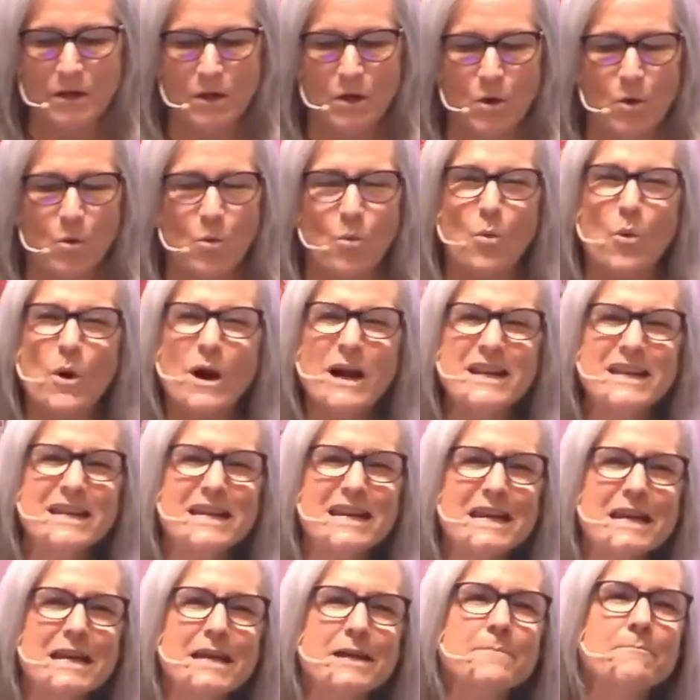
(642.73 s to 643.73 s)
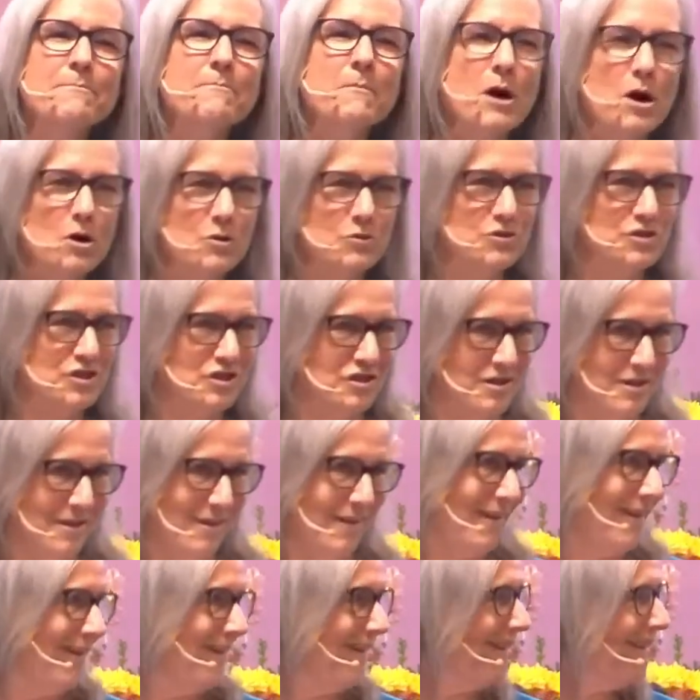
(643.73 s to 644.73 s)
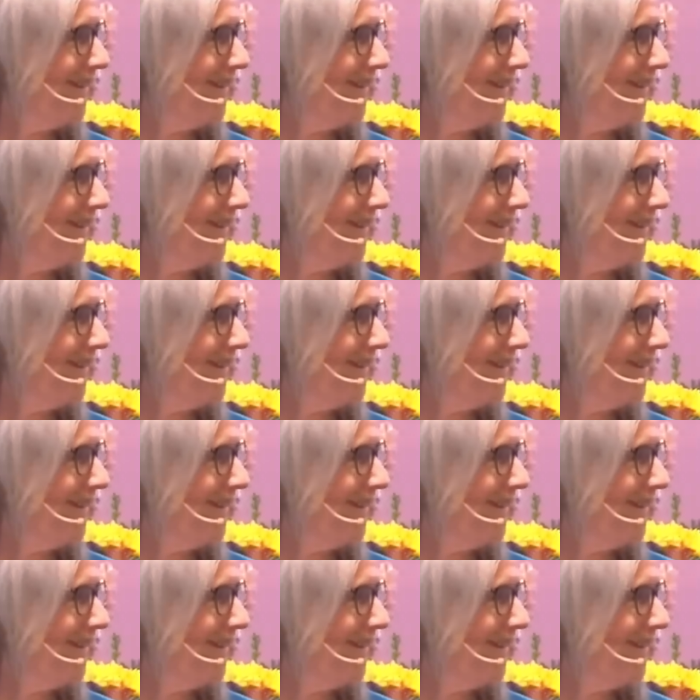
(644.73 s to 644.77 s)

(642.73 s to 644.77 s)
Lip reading: what emotion